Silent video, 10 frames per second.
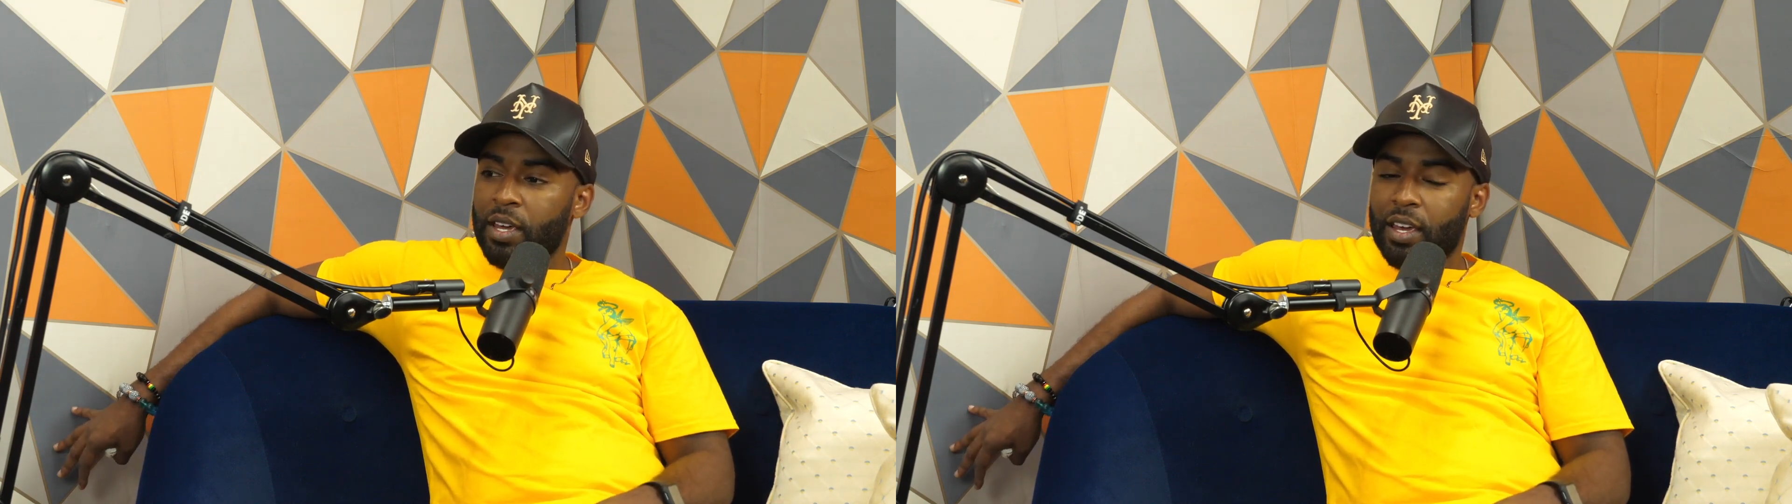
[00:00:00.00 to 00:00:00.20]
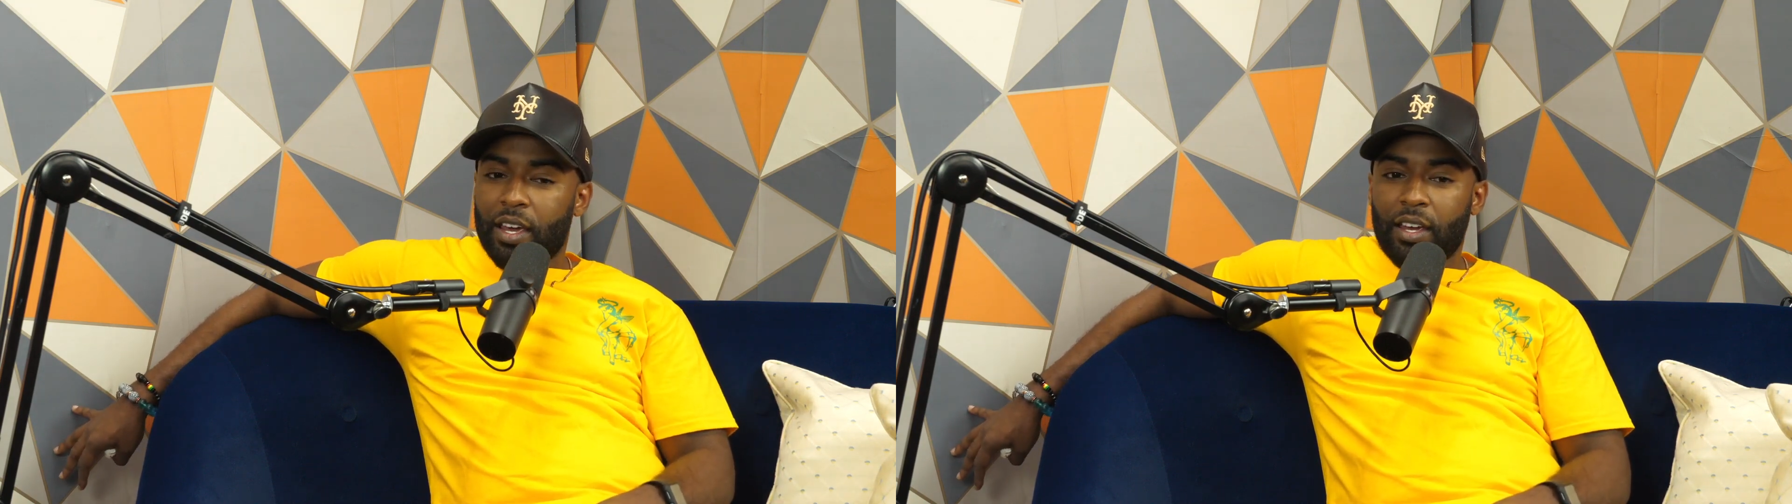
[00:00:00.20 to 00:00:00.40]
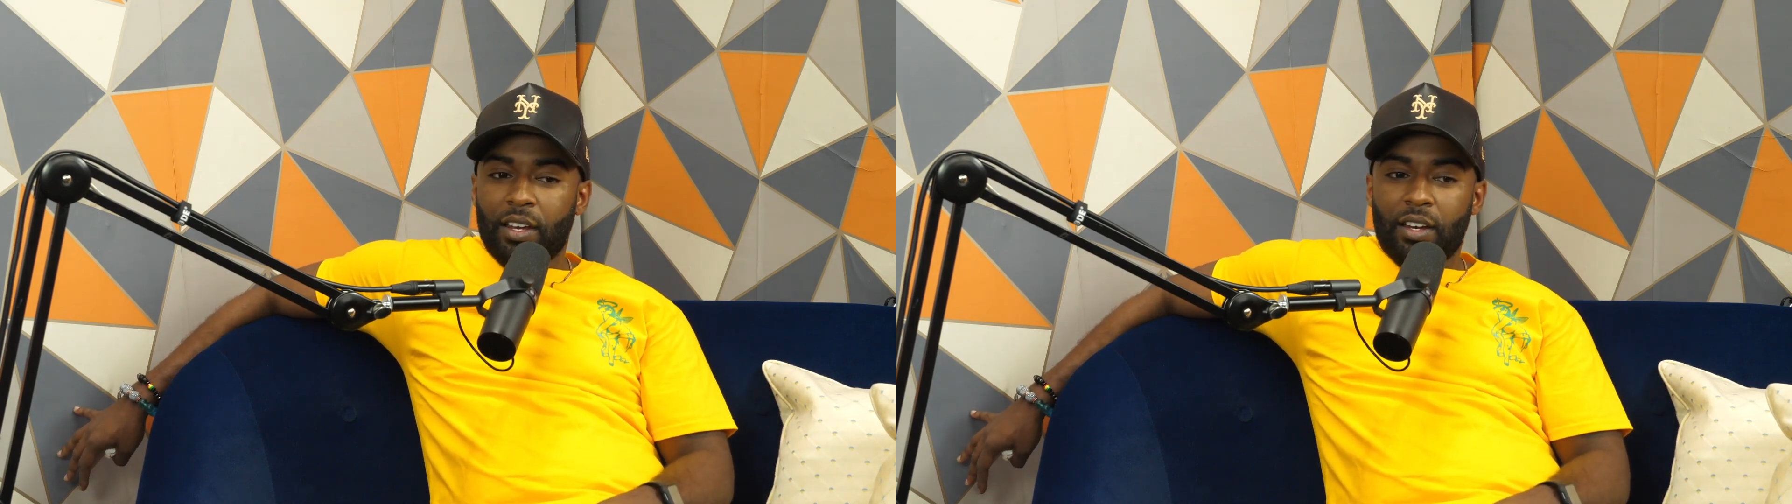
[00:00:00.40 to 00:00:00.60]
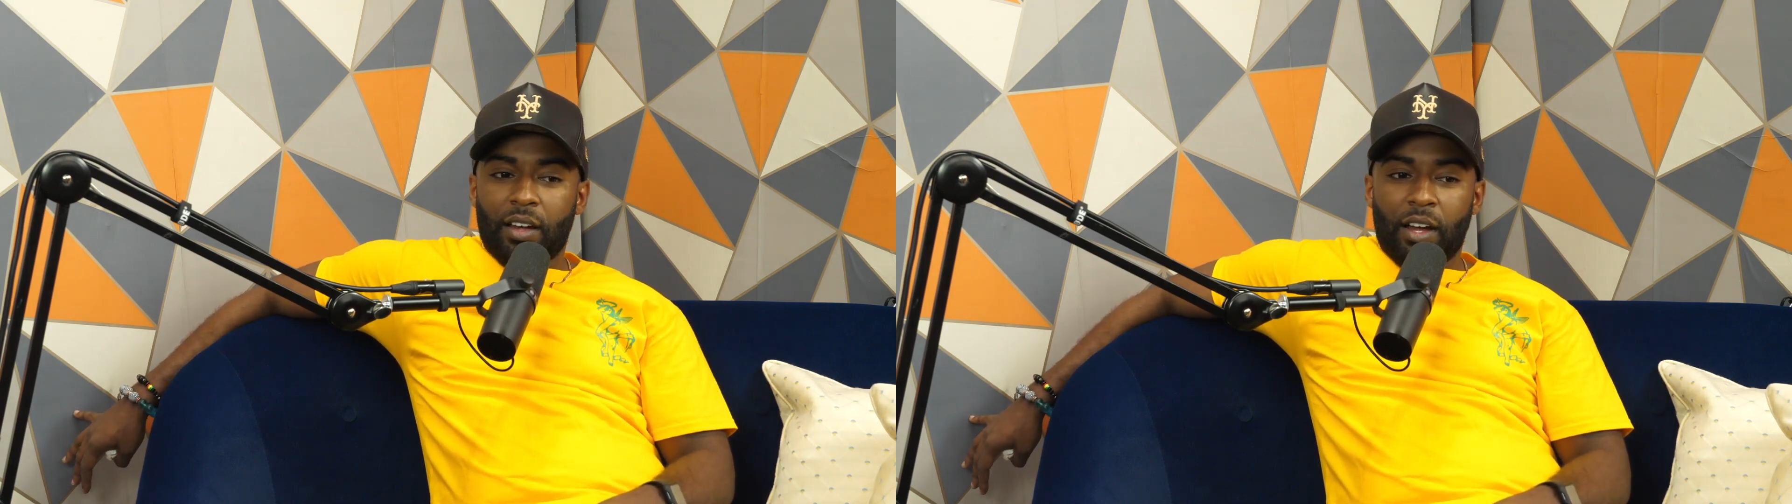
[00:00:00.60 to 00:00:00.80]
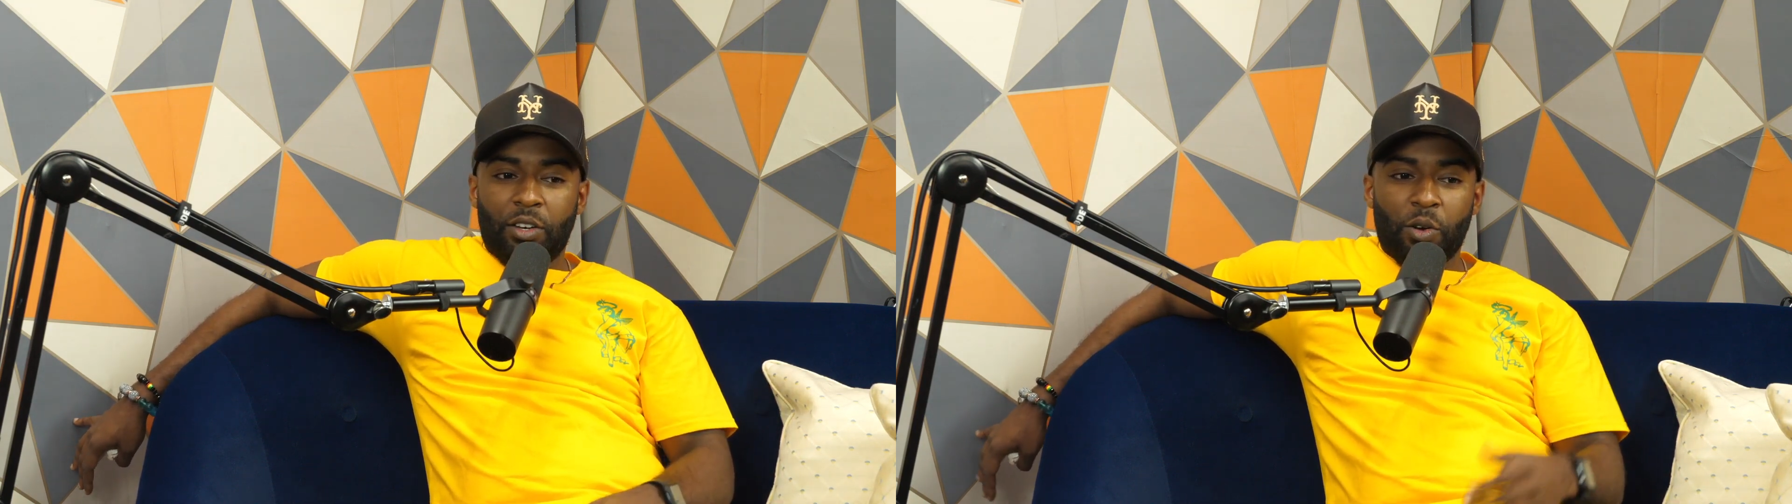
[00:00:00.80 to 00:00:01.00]
and
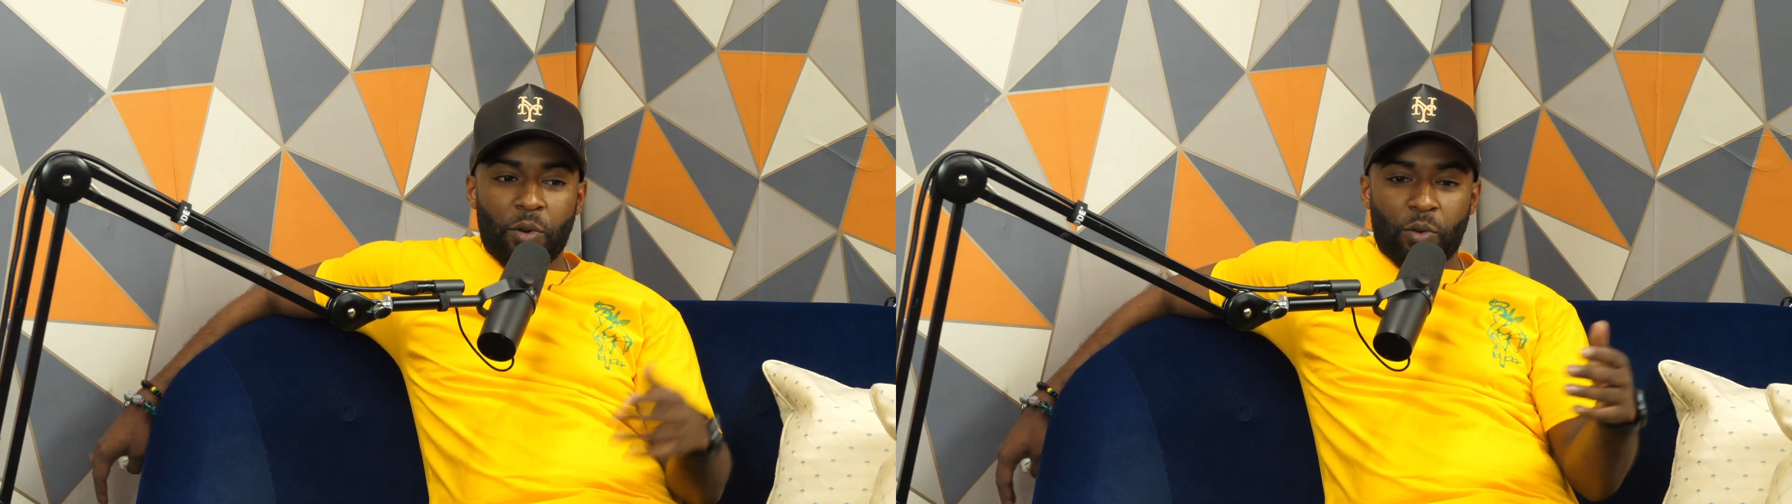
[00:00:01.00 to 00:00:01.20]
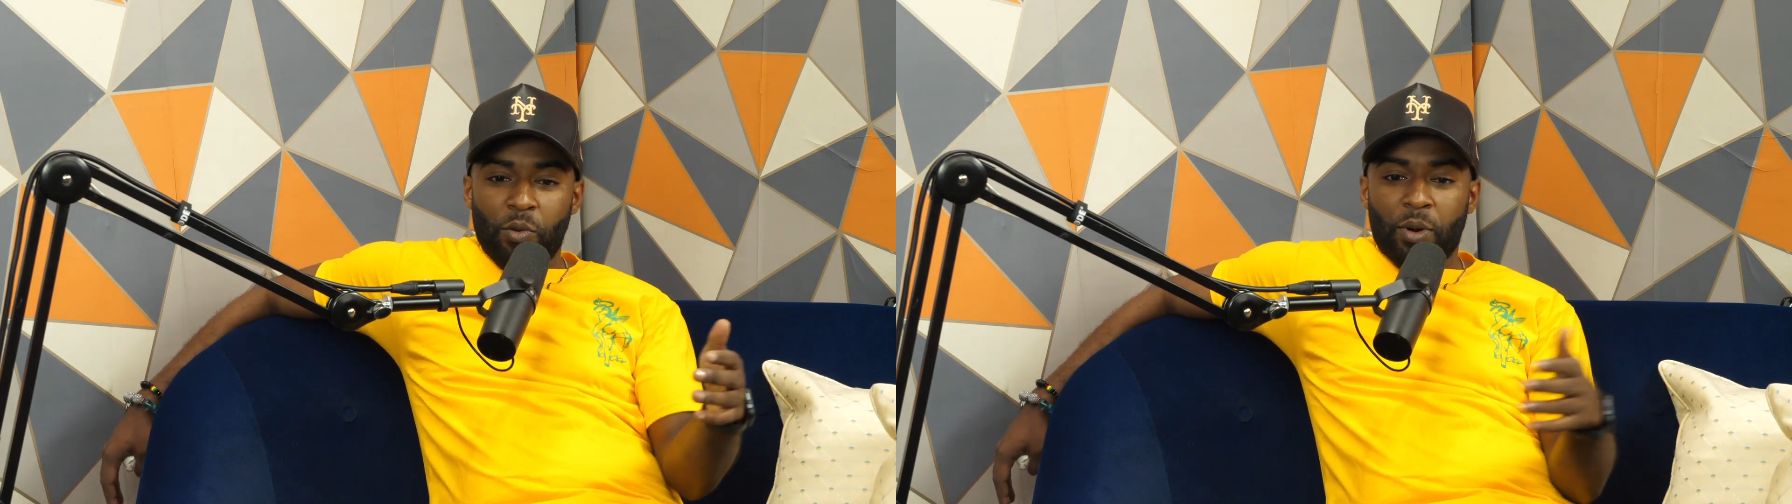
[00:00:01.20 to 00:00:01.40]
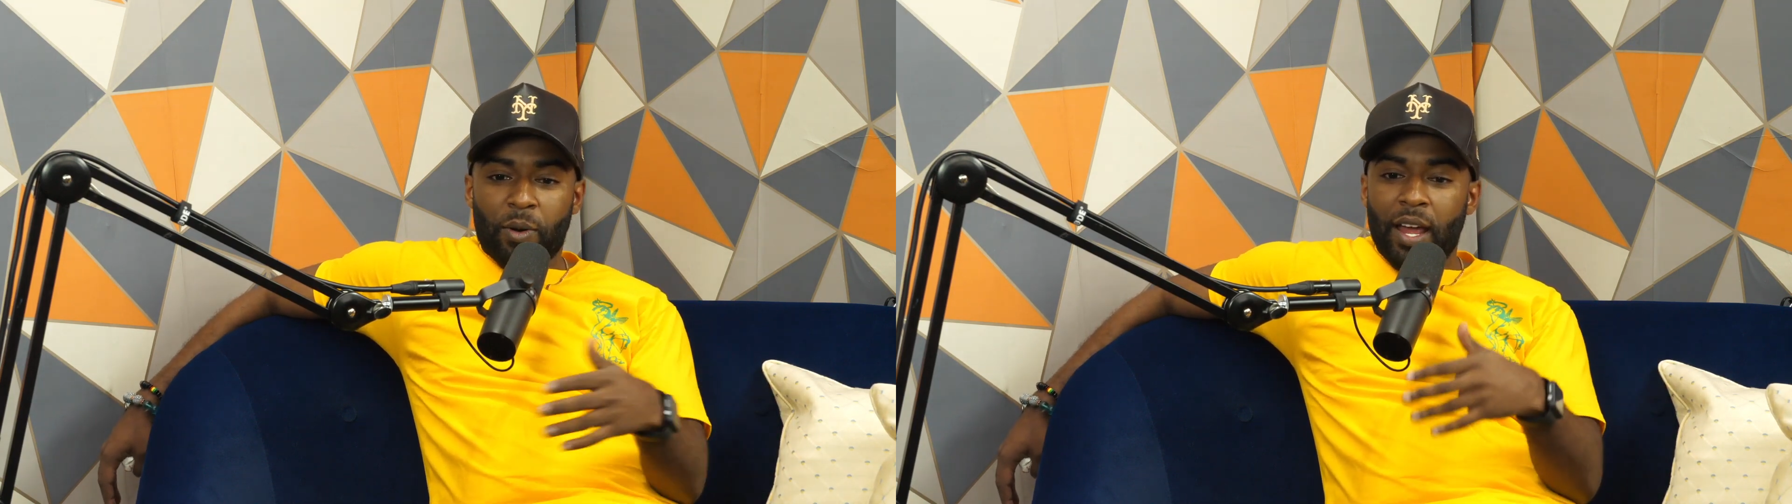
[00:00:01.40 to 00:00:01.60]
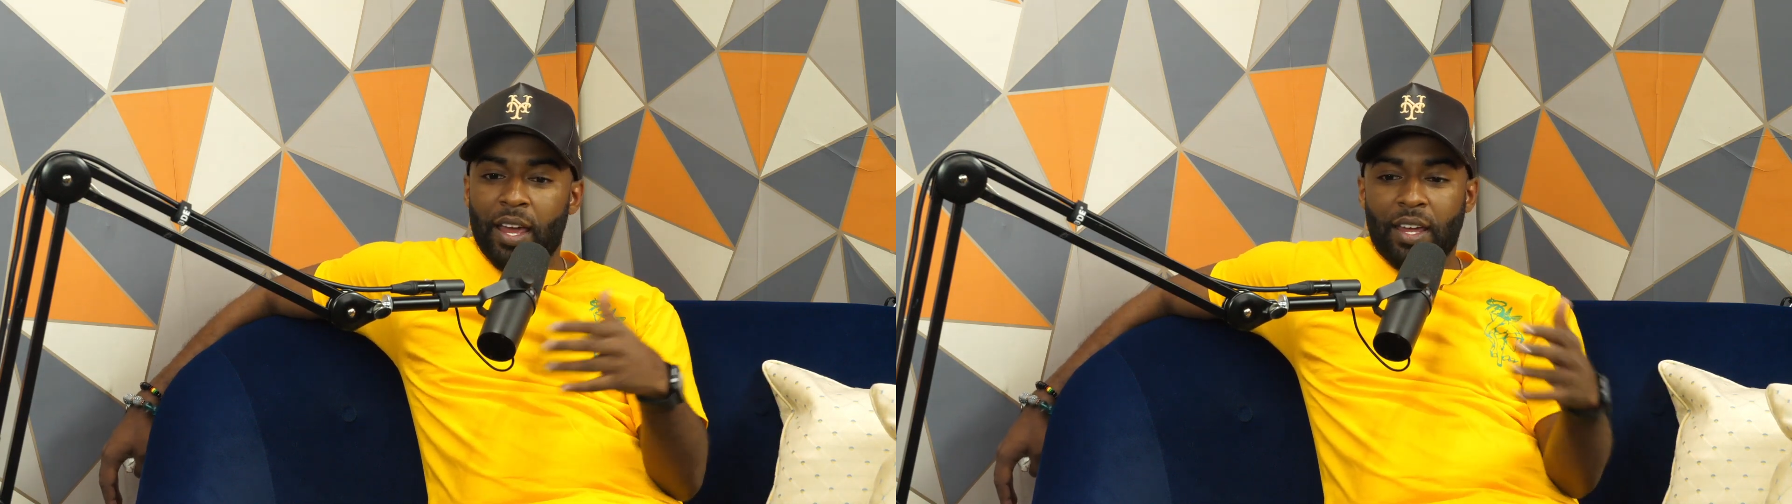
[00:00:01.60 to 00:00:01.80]
I do it with Aruba Ray,